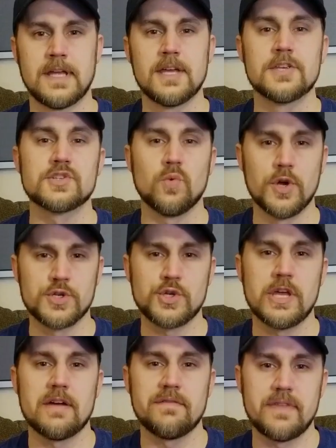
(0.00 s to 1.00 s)
So once
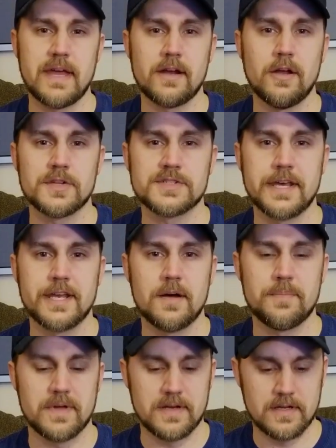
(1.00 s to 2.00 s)
you have that all set
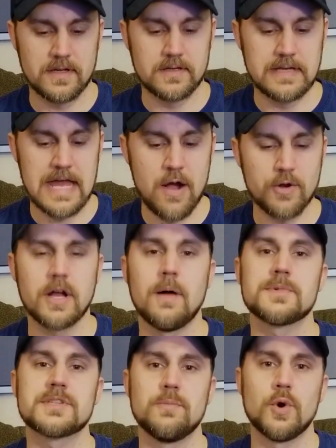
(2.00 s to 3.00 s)
up, now
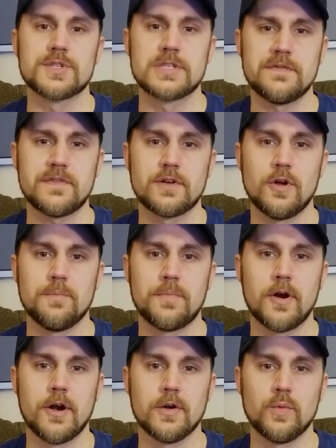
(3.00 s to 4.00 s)
comes the most difficult
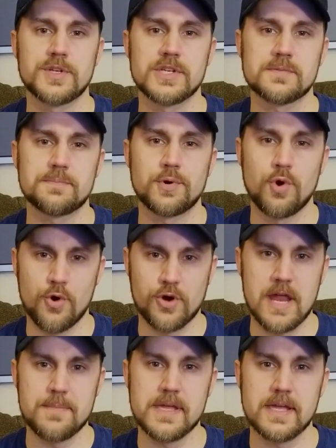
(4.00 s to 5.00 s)
part, which is
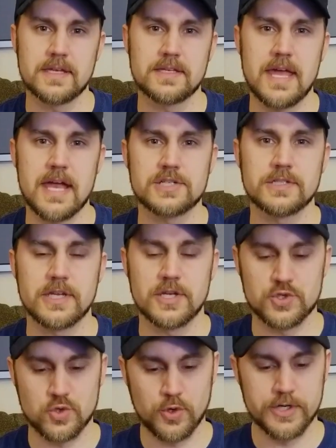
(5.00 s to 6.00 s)
programming it to actually
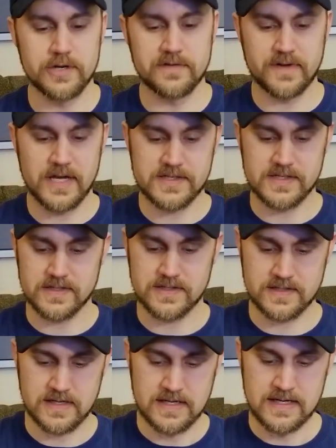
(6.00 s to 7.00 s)
control your
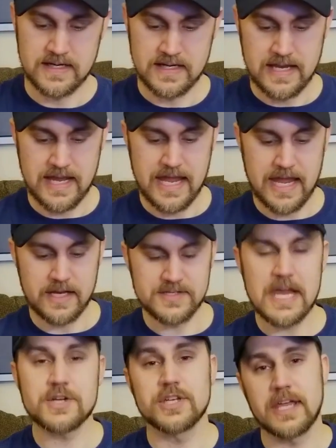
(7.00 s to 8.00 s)
devices. And it's
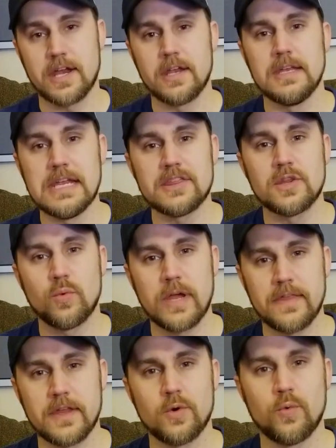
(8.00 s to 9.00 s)
actually kind of neat the
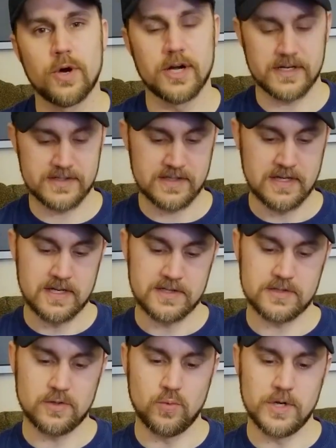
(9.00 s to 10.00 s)
way that it works.
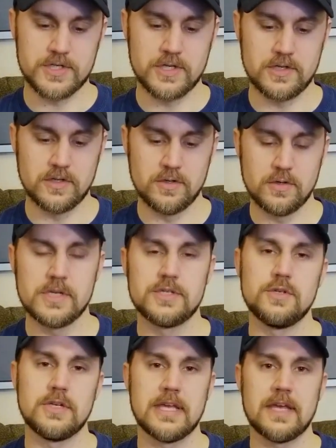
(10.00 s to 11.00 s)
So what you do is
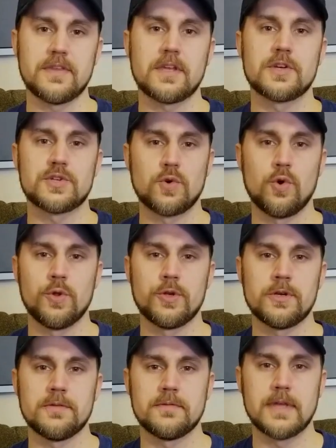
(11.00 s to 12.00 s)
you get the
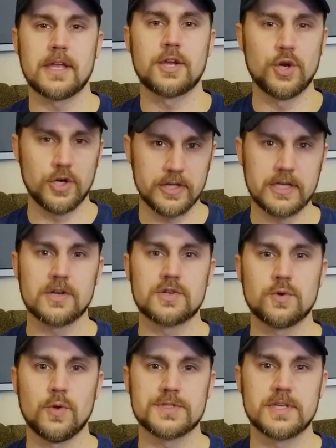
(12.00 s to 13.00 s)
controller that currently
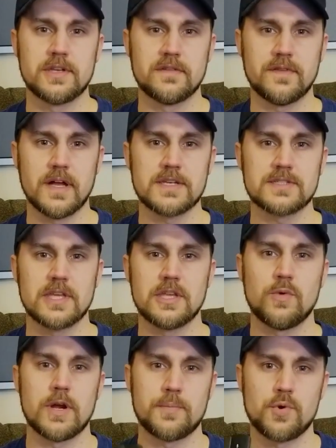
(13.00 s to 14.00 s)
controls the device that you
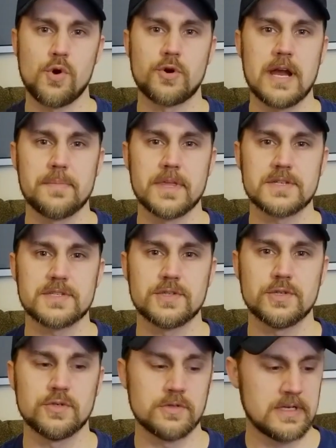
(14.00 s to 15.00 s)
want to program this
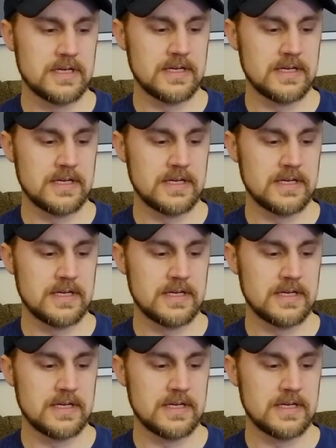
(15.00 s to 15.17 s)
to,